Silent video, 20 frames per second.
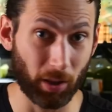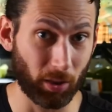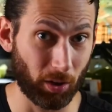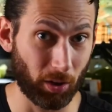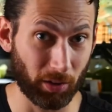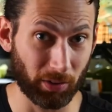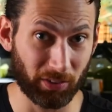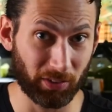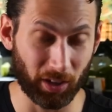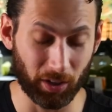
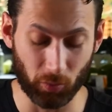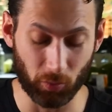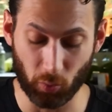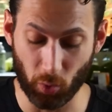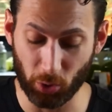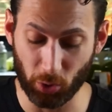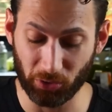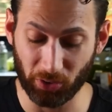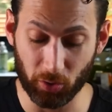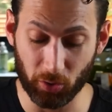alongside
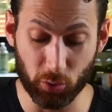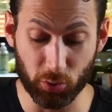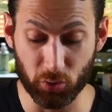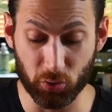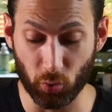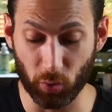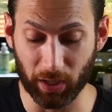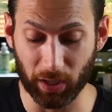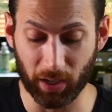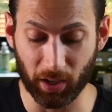Rosa, who's
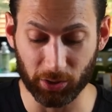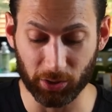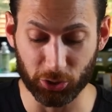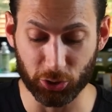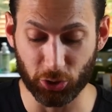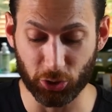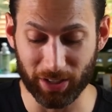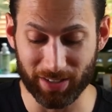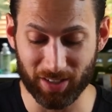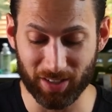doing color
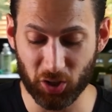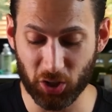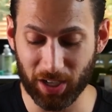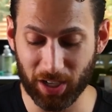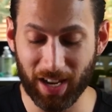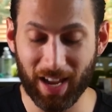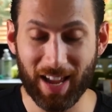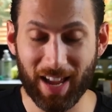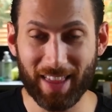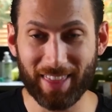
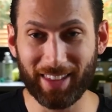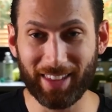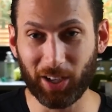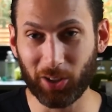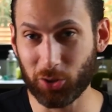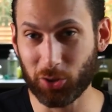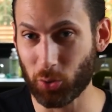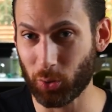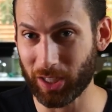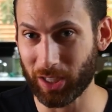transition. They
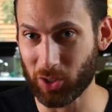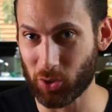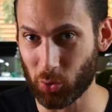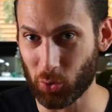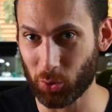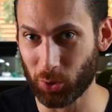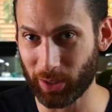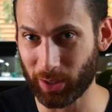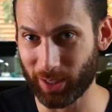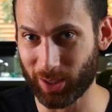are doing
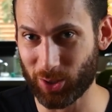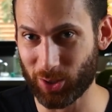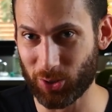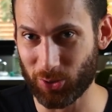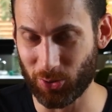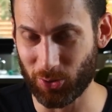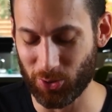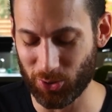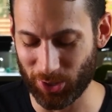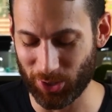dual
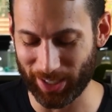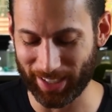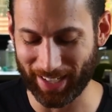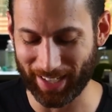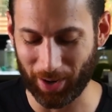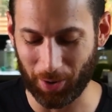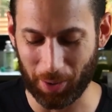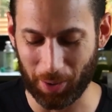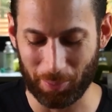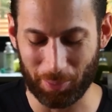extrusion.
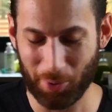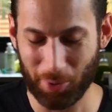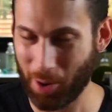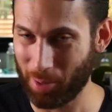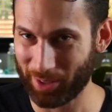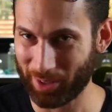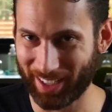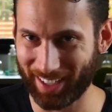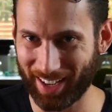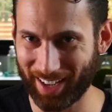Now, I'm
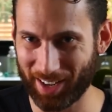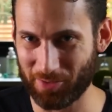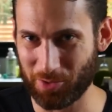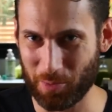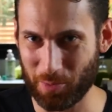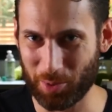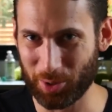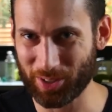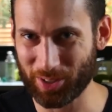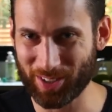probably gonna have
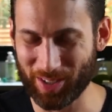to put